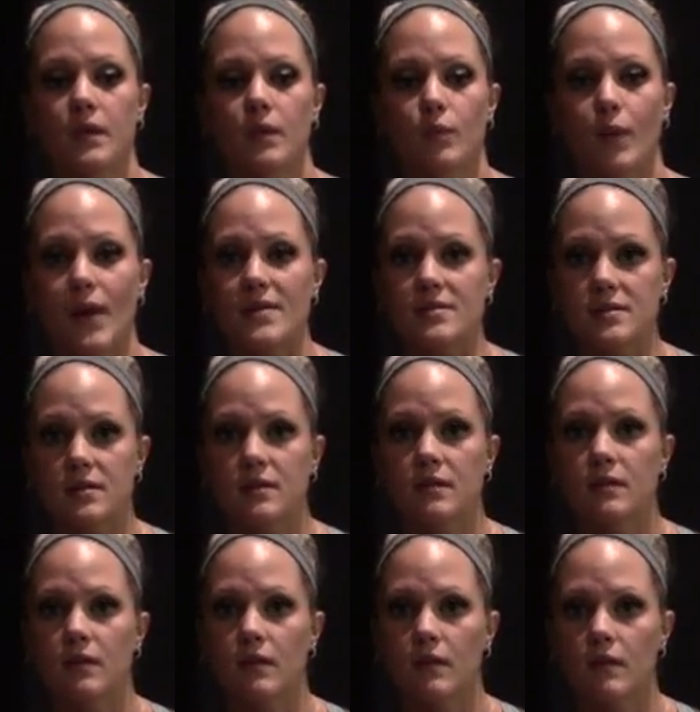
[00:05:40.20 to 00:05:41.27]
rest,
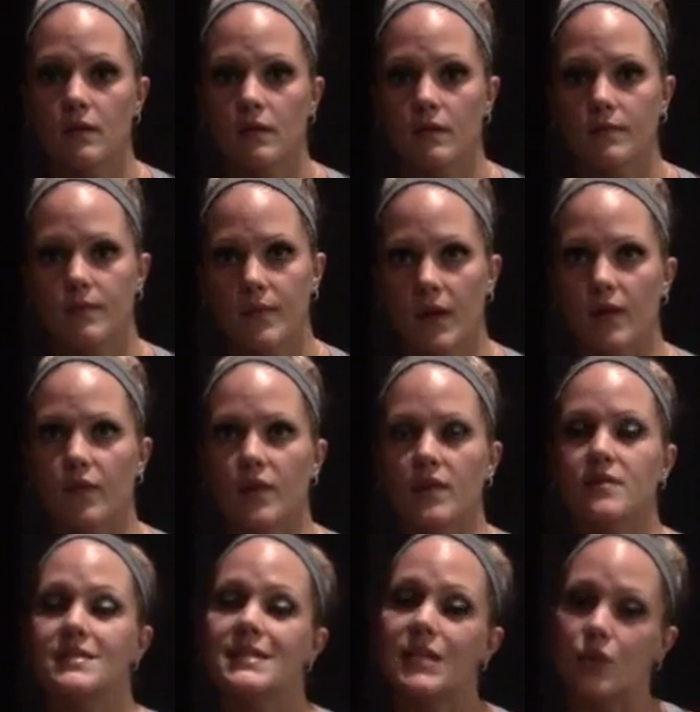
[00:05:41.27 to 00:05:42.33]
if
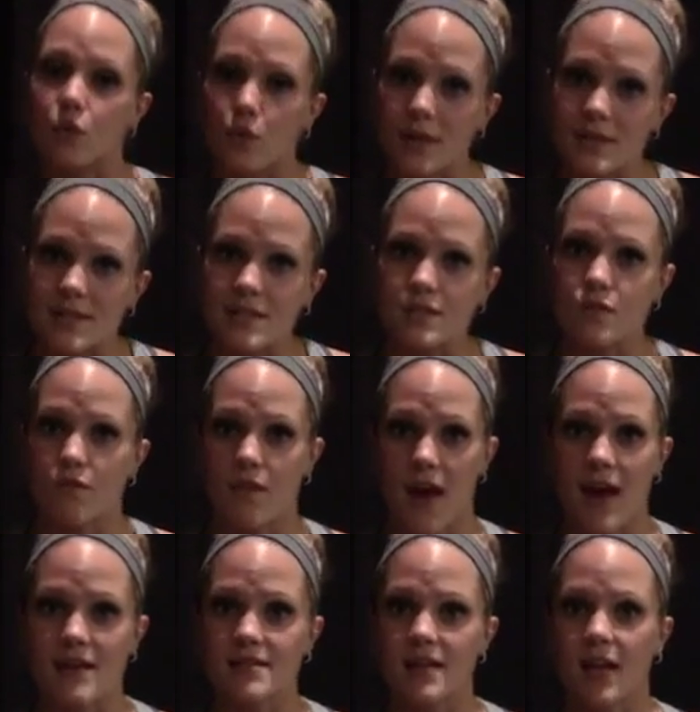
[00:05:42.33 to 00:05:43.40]
it decreases
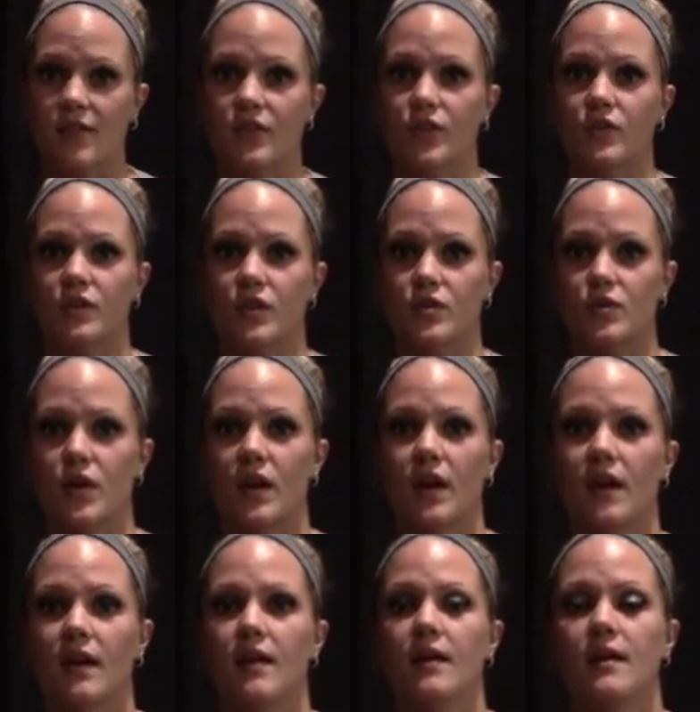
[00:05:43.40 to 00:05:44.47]
fast after you're done
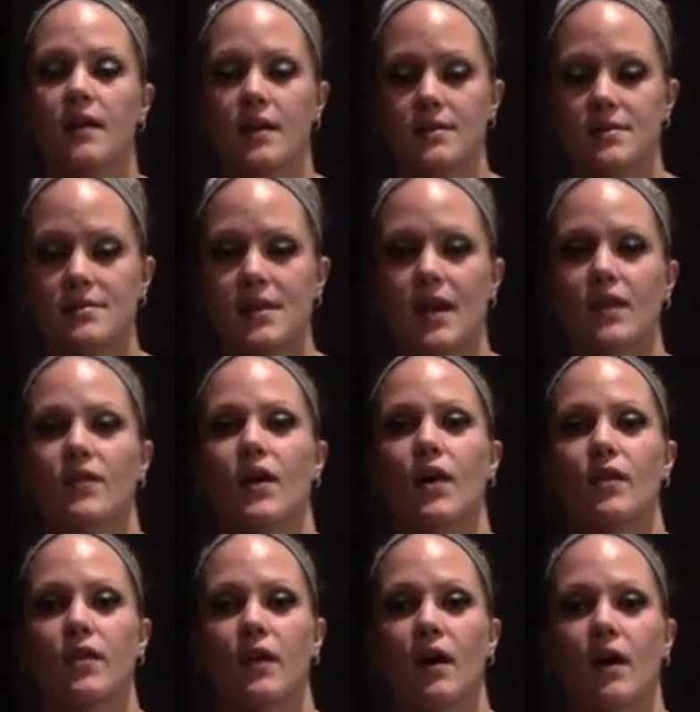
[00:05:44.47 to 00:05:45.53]
training, that's a sign of a
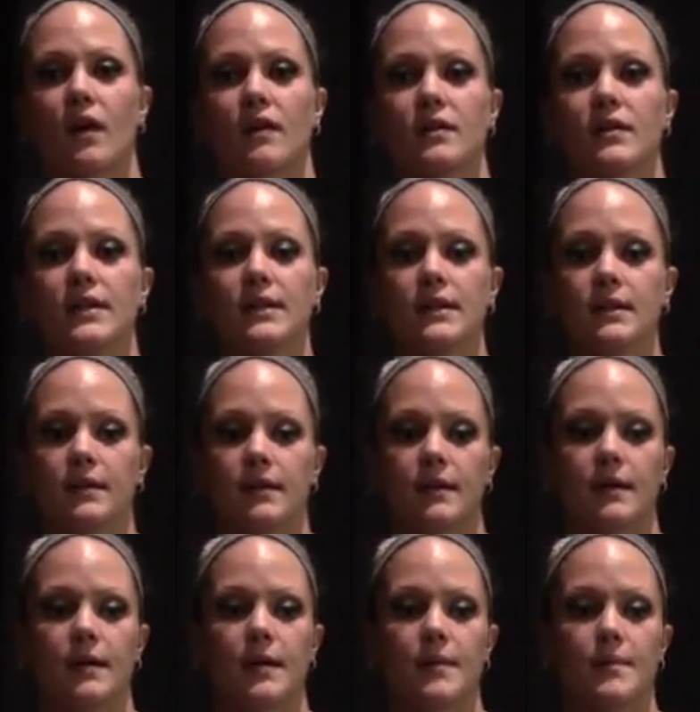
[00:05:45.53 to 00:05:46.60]
healthy heart.
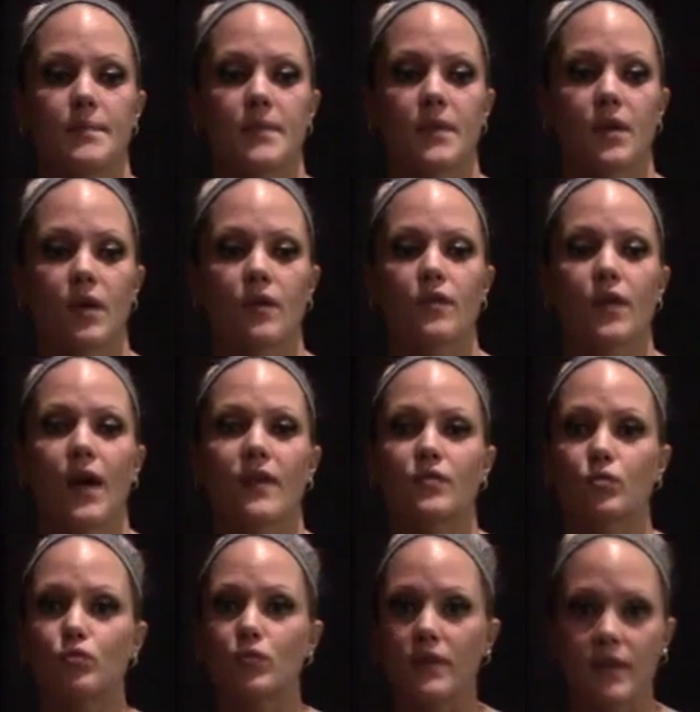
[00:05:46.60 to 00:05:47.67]
You know, if you have
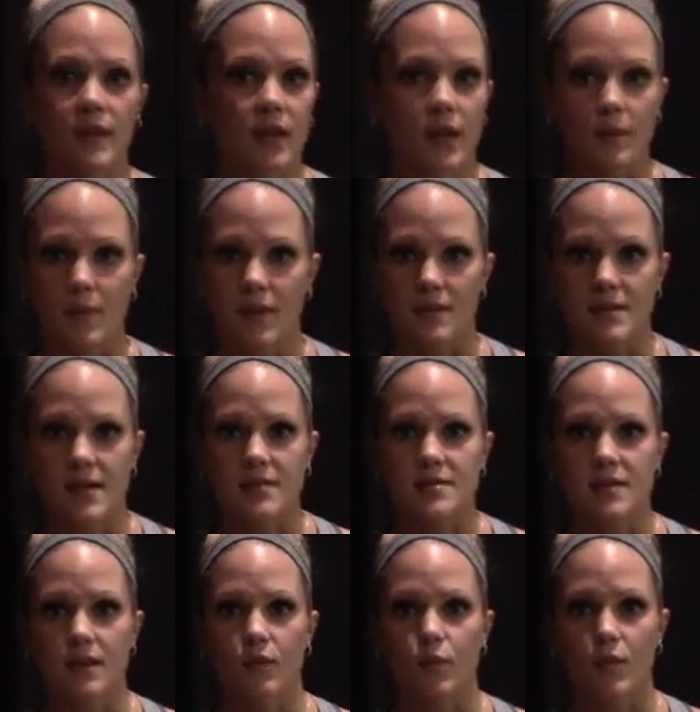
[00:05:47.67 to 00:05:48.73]
to really kick up the
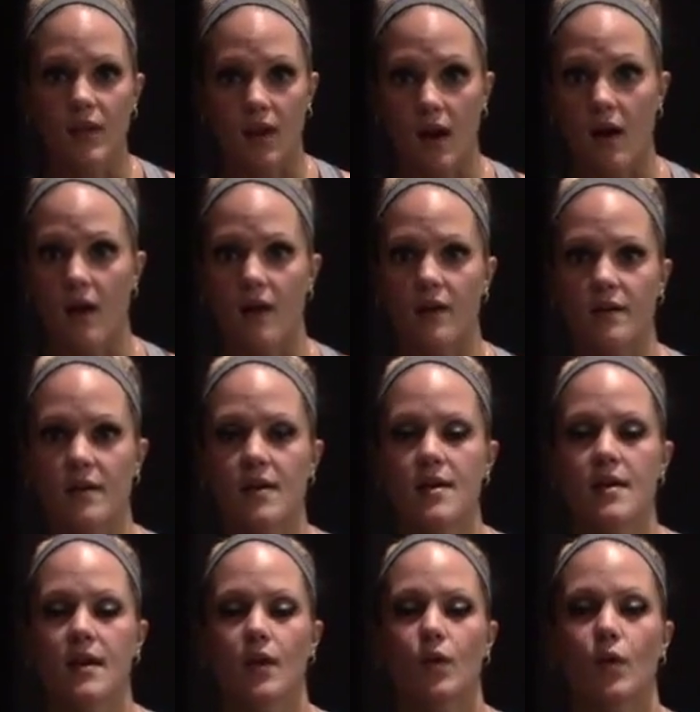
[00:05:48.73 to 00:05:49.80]
intensity really hard
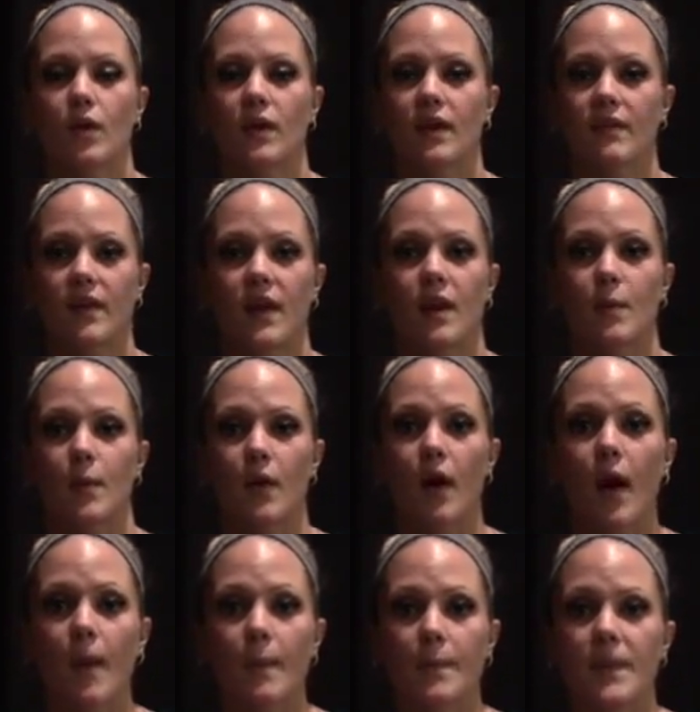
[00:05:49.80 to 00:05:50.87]
in order to get that number
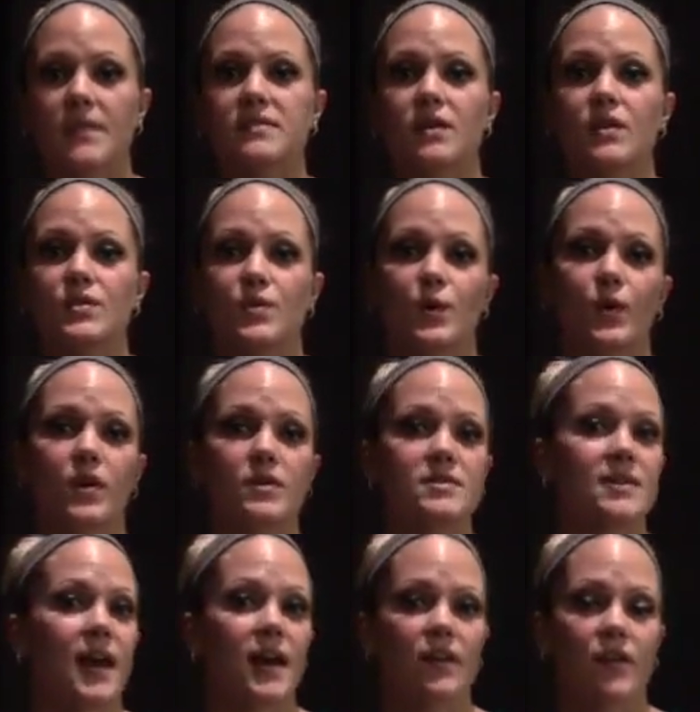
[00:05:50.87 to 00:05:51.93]
up, that's also a good
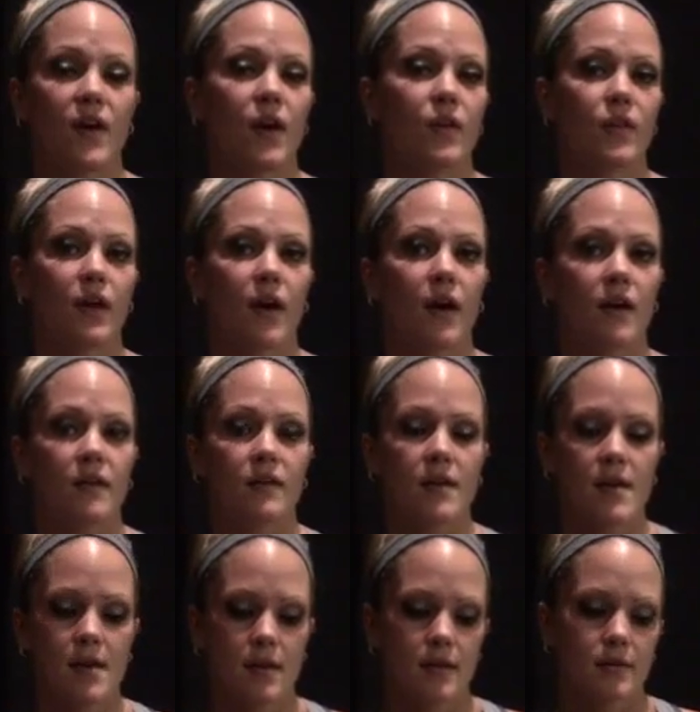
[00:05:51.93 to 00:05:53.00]
sign of a healthy heart.
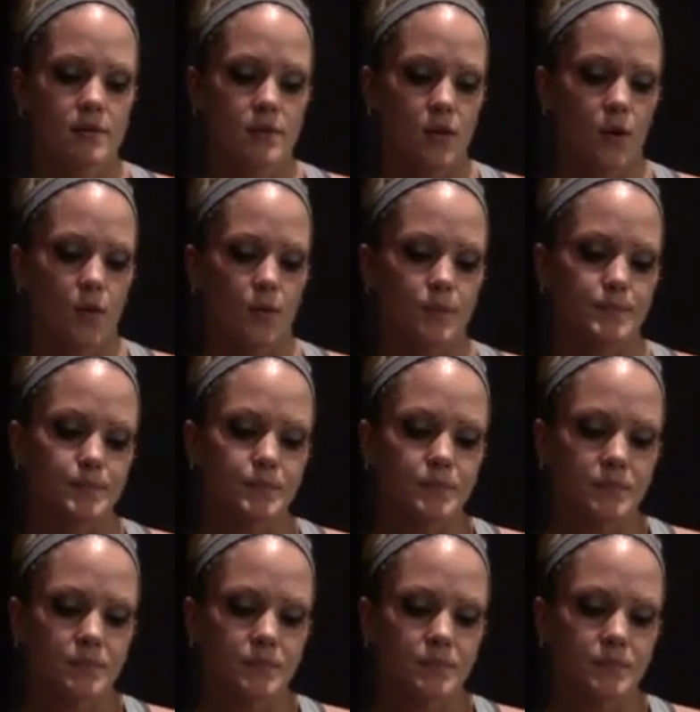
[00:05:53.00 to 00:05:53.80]
So